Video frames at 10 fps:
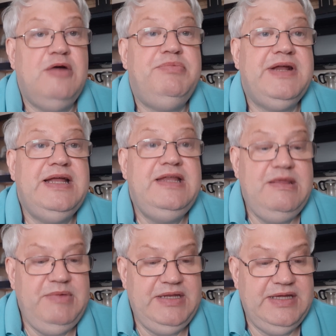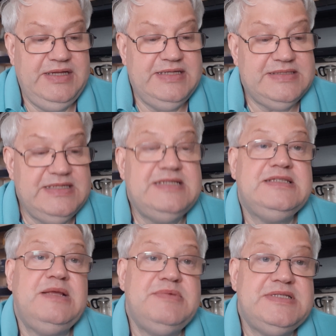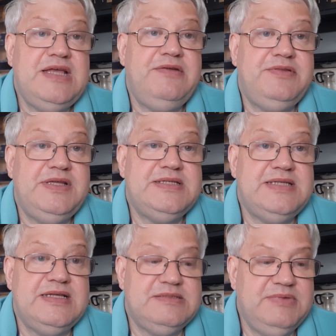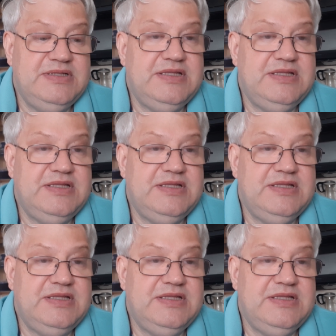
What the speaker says: preliminary system safety assessment.